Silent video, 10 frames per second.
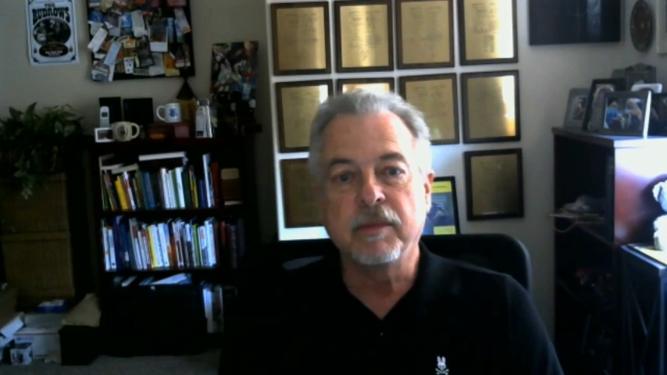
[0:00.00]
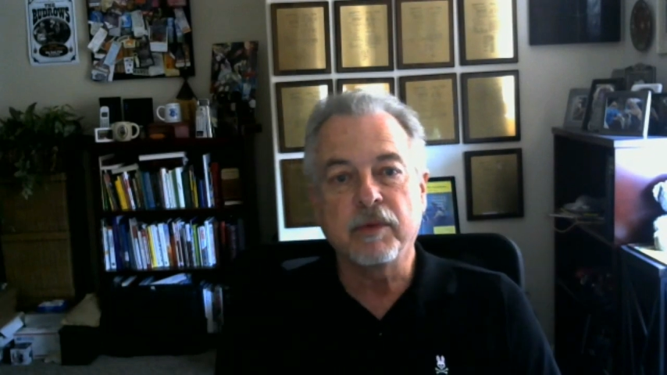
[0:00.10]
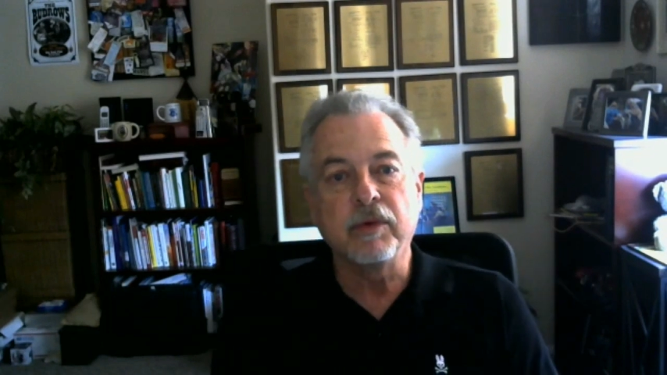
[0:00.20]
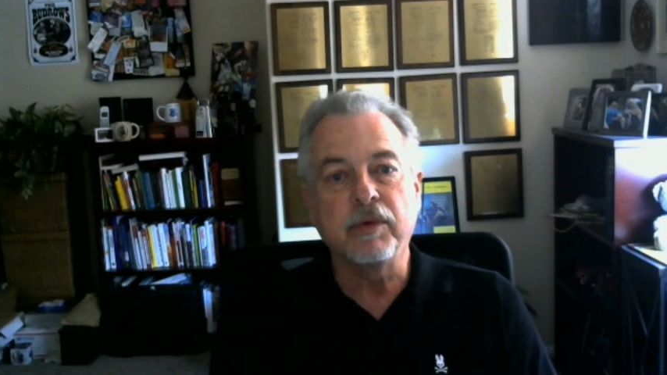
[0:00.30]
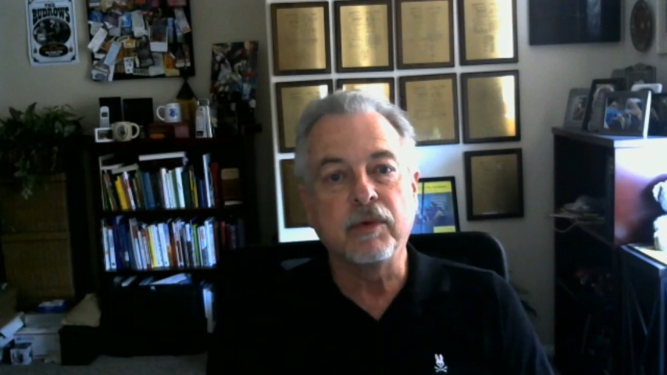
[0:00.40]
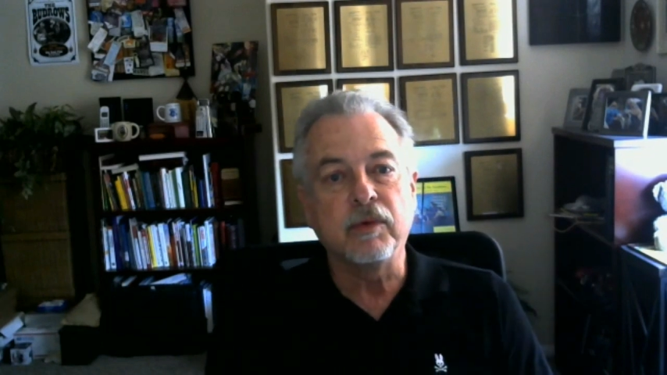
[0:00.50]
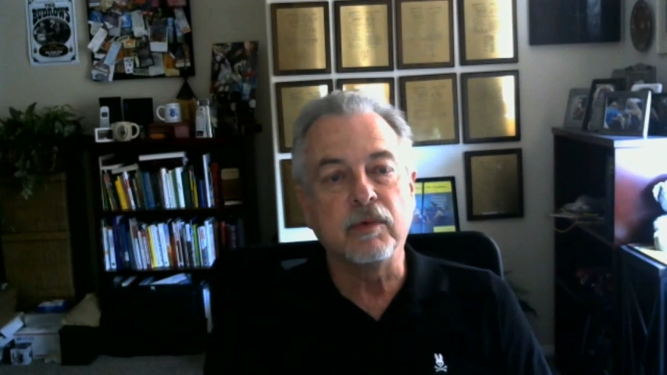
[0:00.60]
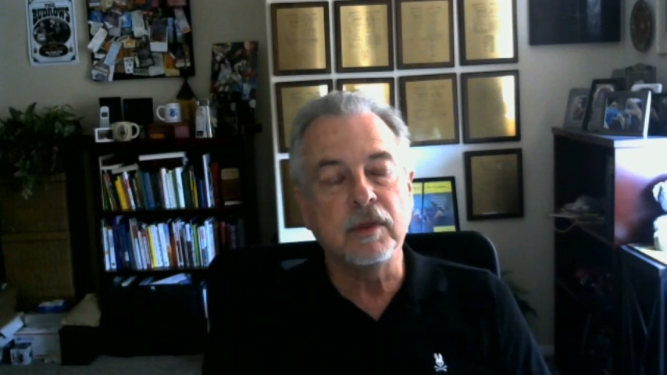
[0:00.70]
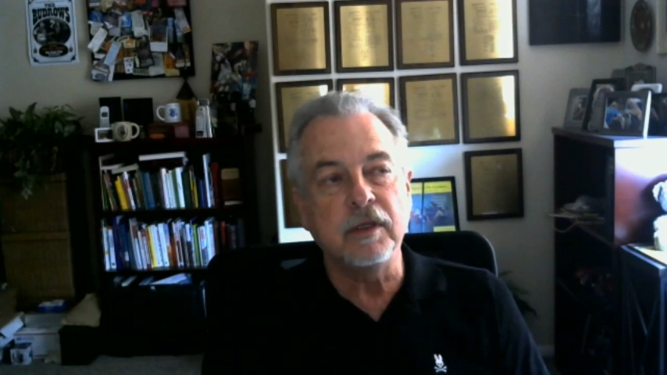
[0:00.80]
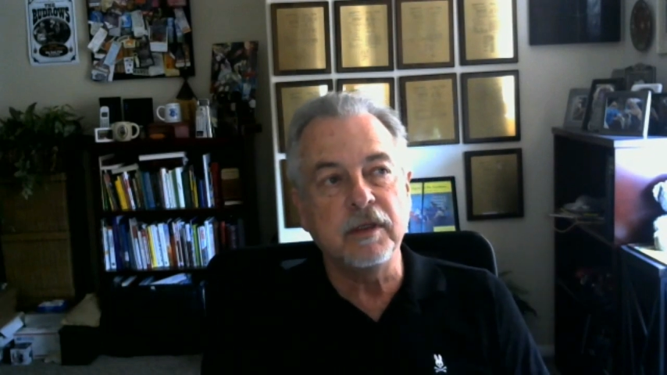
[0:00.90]
through
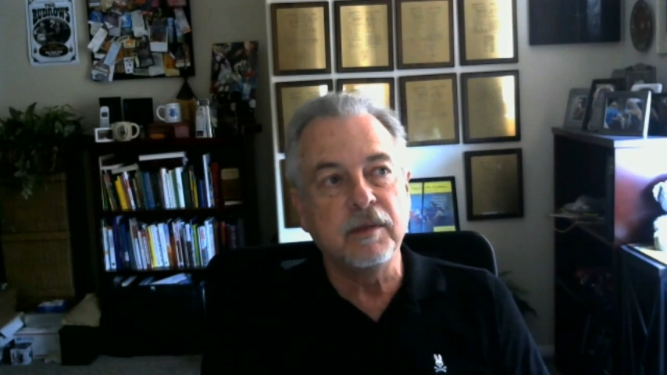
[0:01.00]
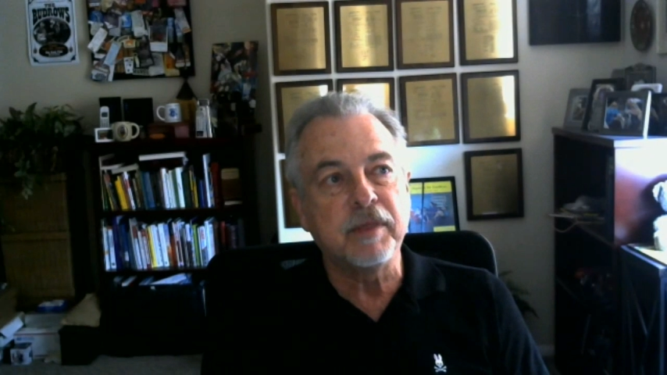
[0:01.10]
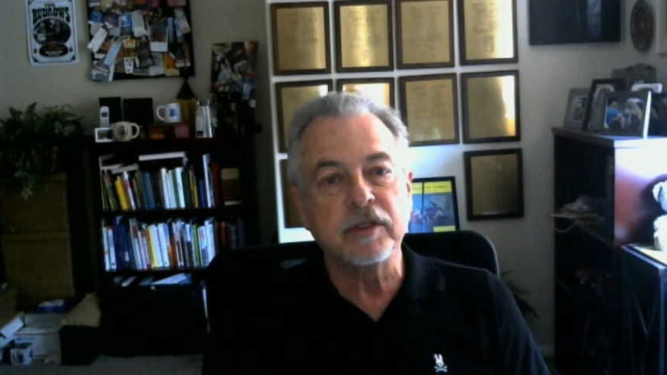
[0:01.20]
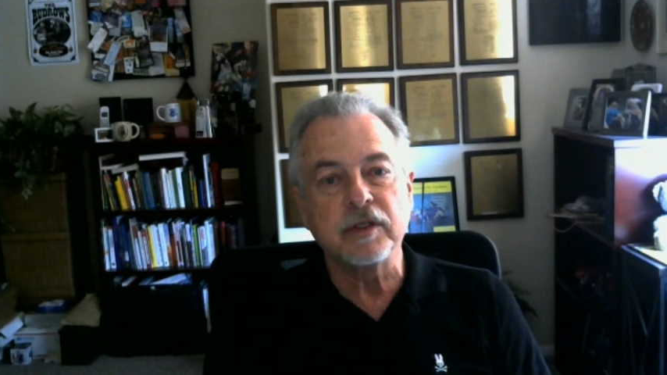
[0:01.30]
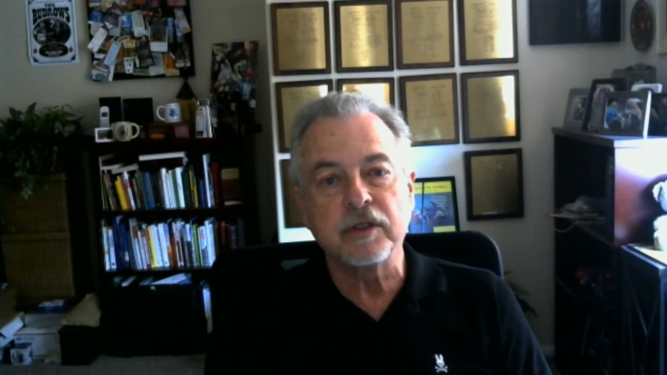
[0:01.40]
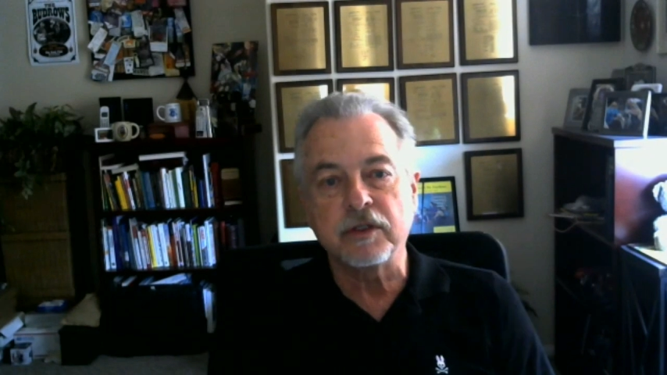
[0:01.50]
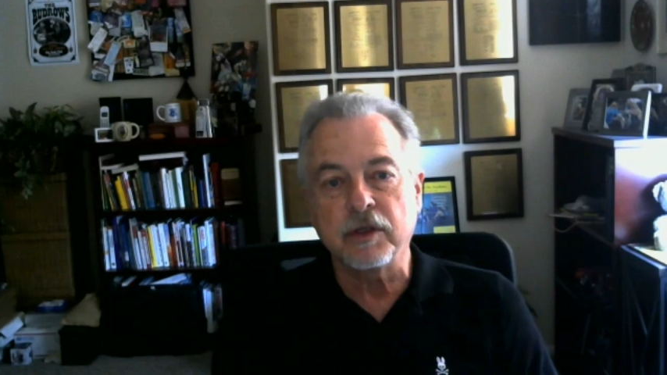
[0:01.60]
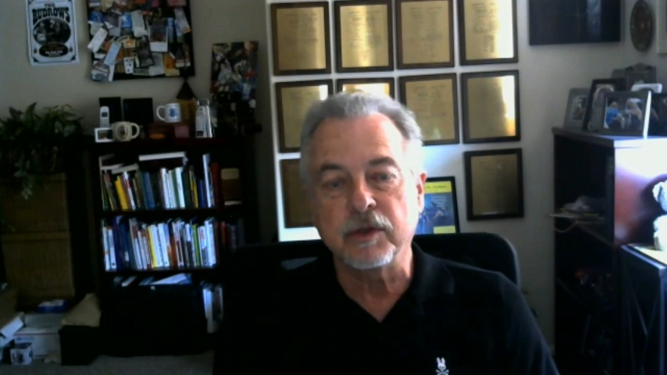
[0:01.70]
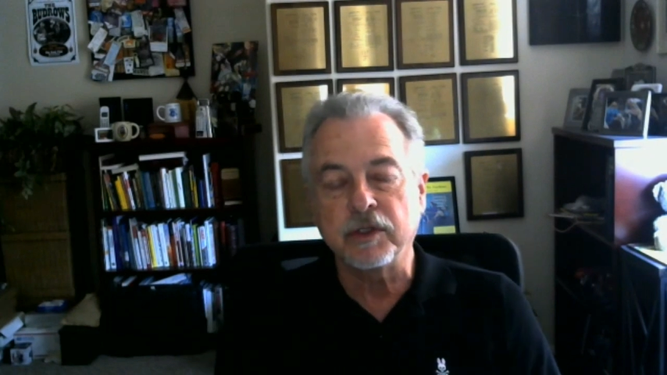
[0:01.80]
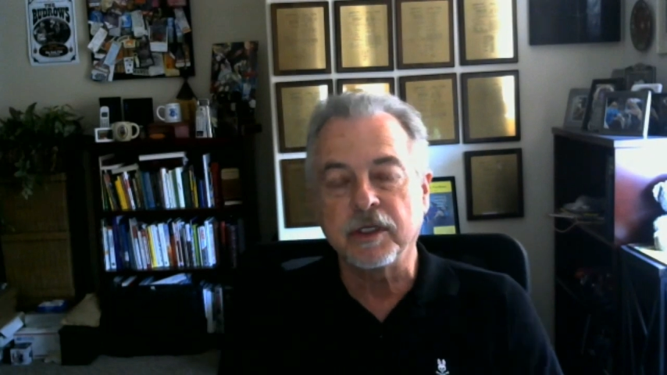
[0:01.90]
business
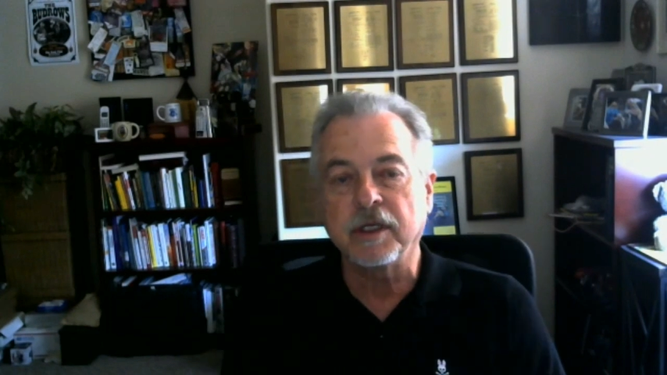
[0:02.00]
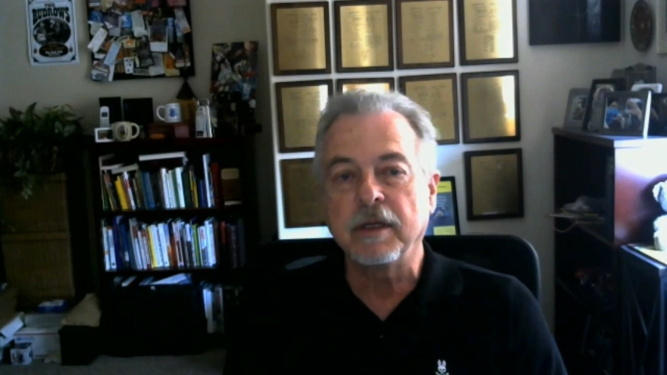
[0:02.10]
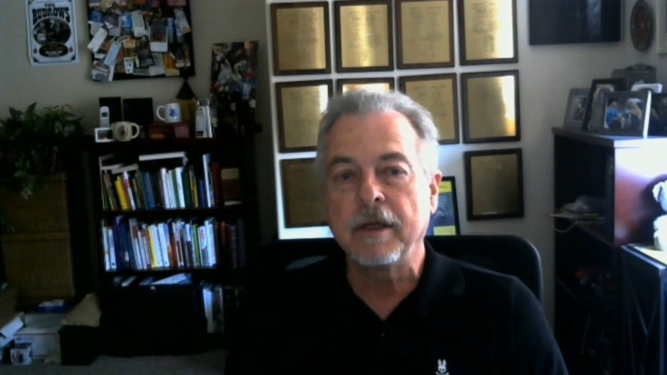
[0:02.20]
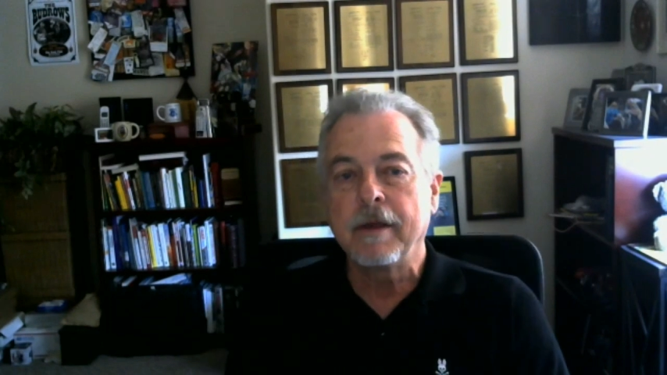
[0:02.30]
associate,